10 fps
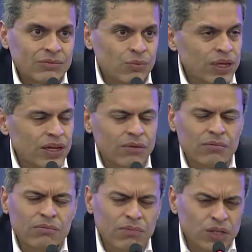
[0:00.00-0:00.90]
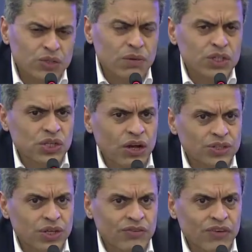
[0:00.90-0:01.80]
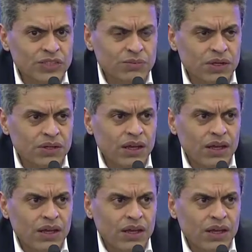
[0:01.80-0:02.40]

We need a much, much larger investment